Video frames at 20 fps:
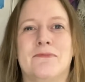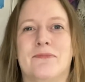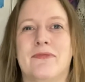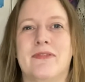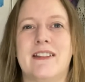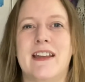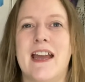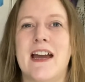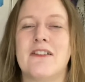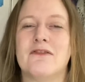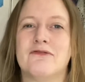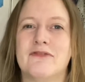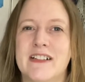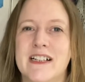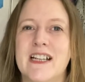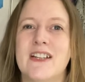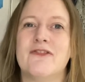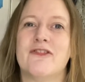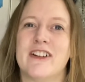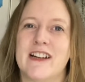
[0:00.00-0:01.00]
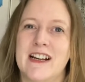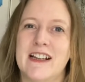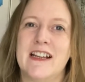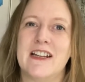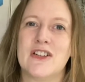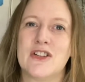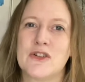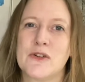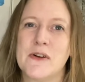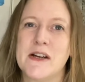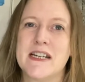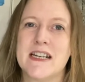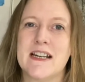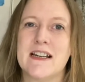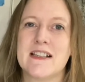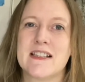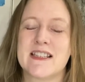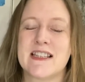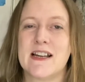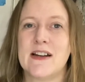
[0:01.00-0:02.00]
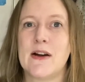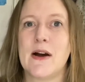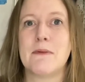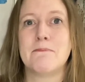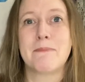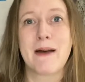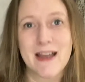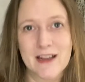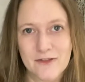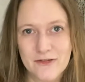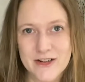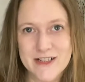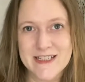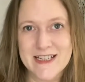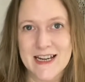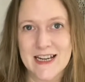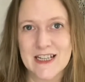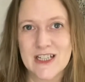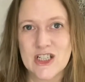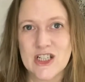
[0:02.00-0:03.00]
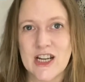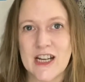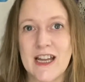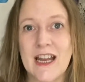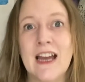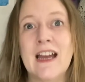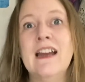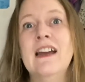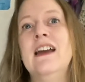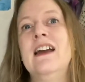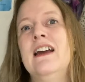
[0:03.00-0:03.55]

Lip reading: Yeah, really enjoyed it. So I'm back for a 2nd year.